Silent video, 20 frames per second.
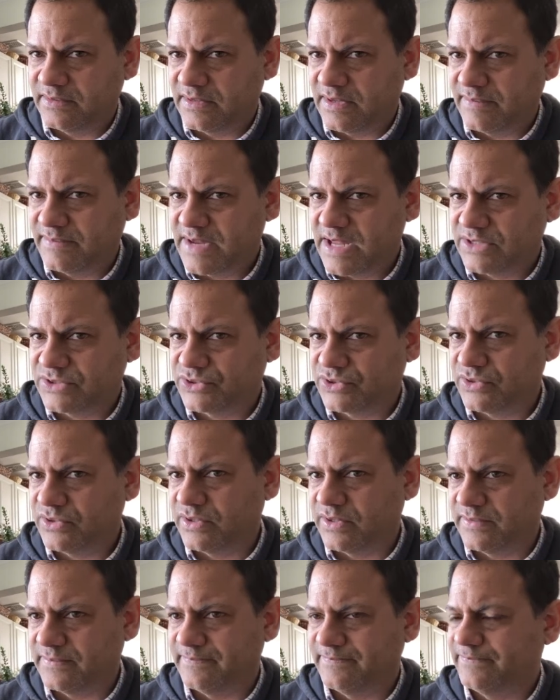I'm not
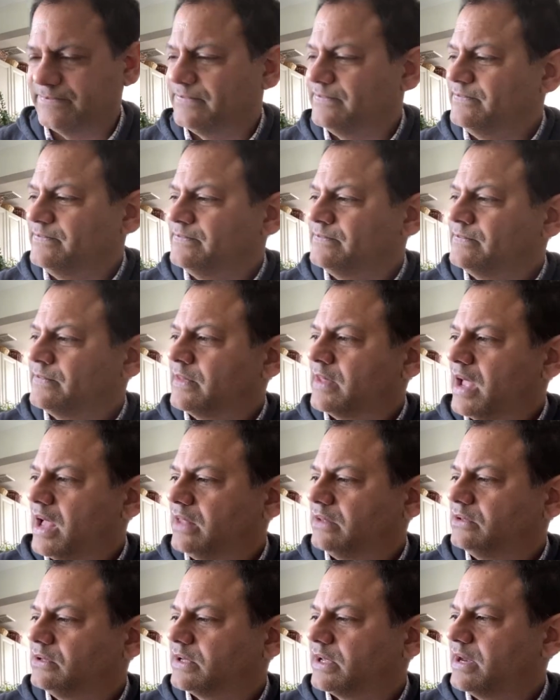sure.
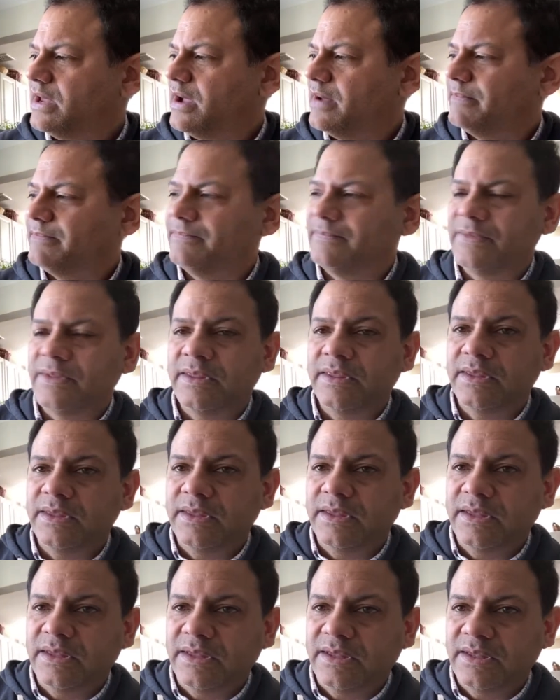I'll look it up.
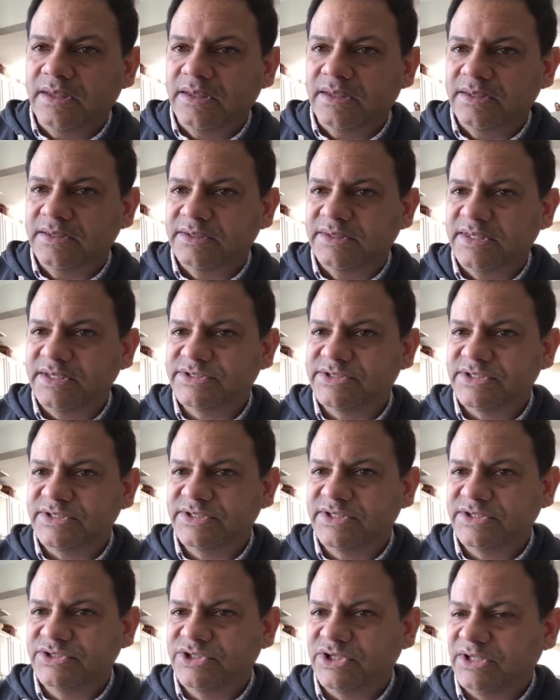This is
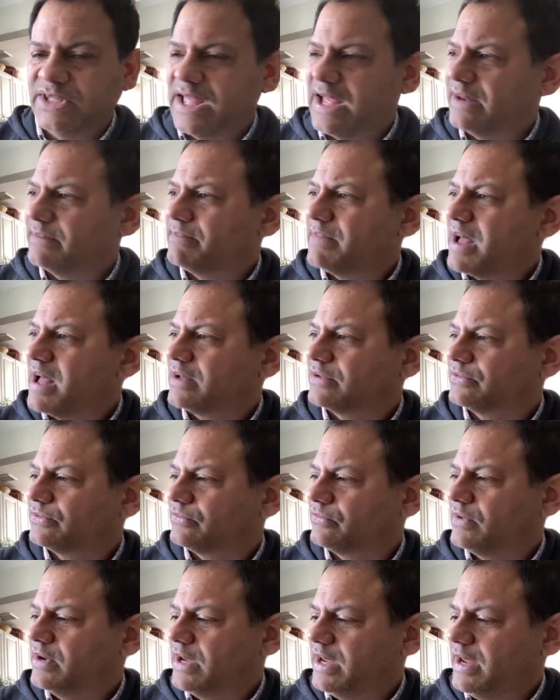the Gillette Mach
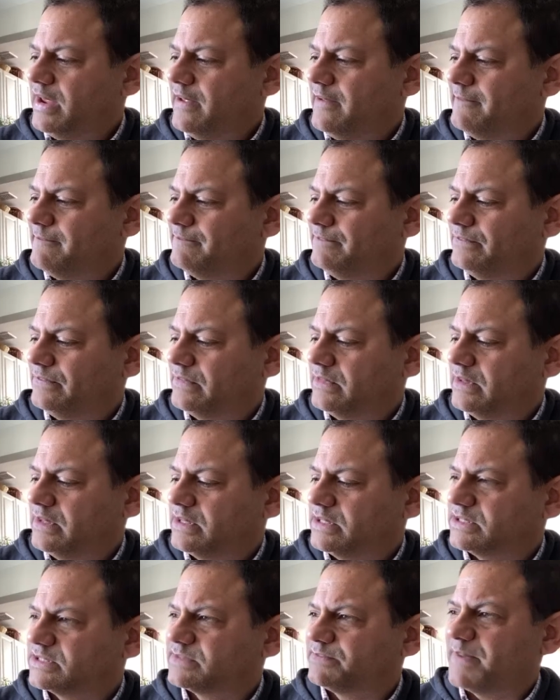three,
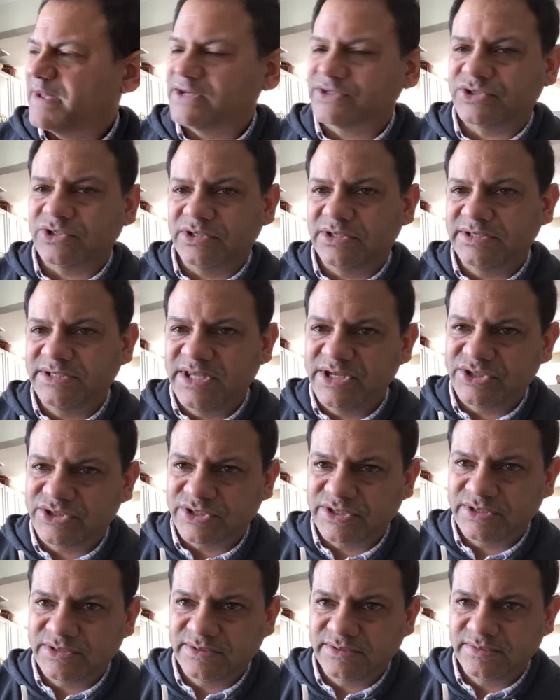a special
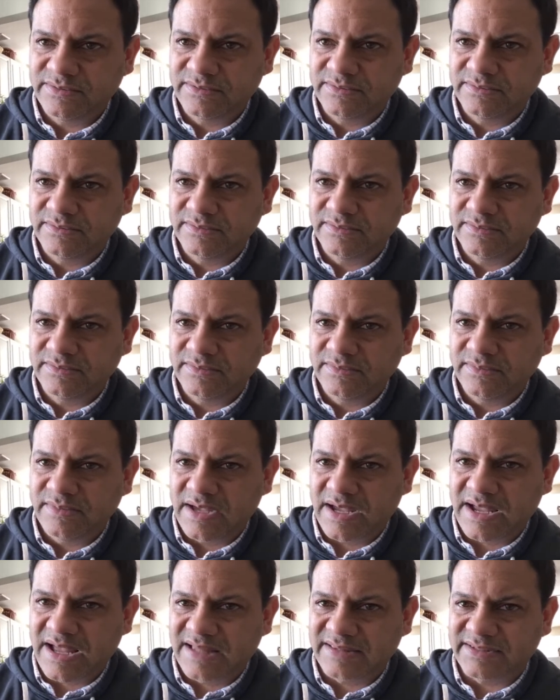edition.
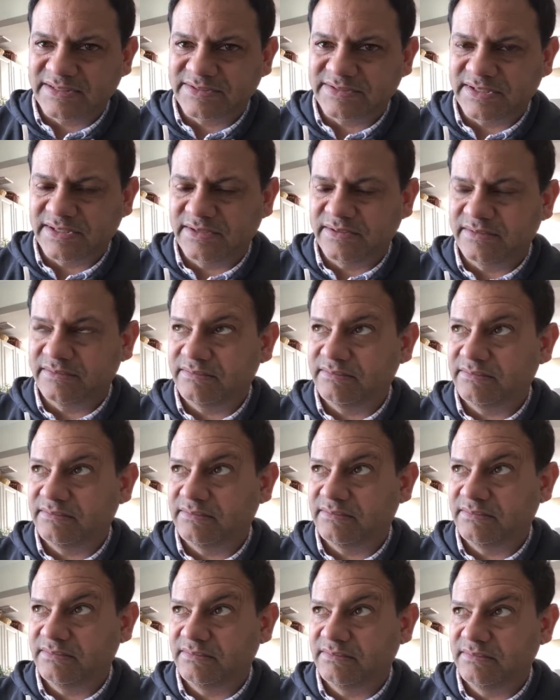I got this at
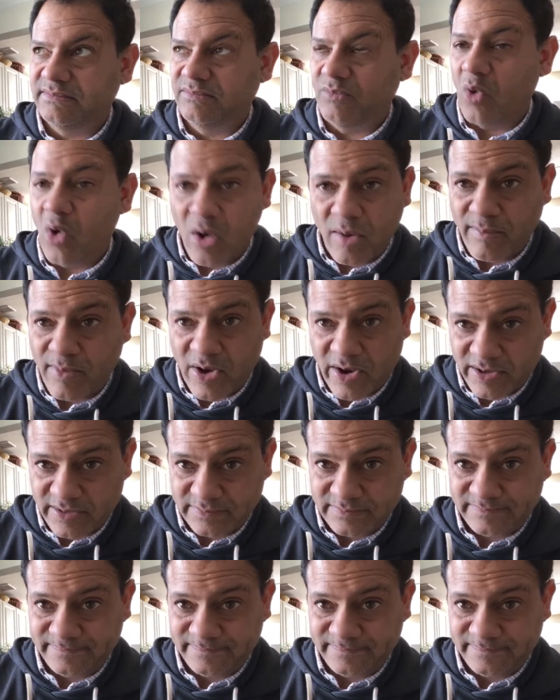Walmart.